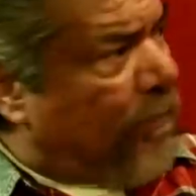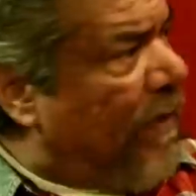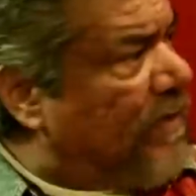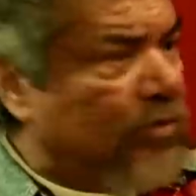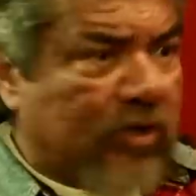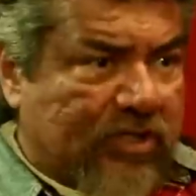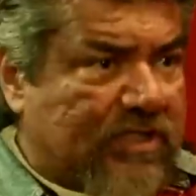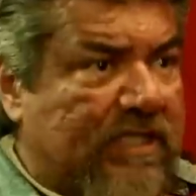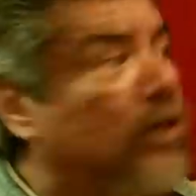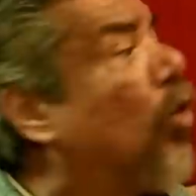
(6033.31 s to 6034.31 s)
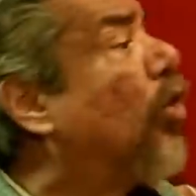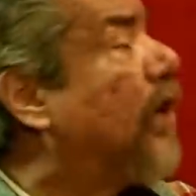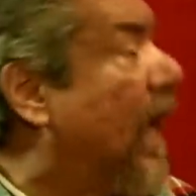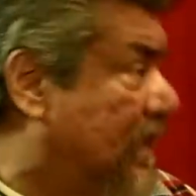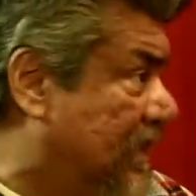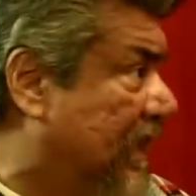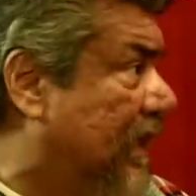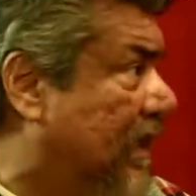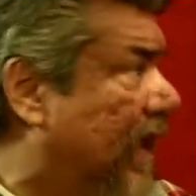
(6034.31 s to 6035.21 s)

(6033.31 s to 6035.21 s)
pants where you can see it or not see it.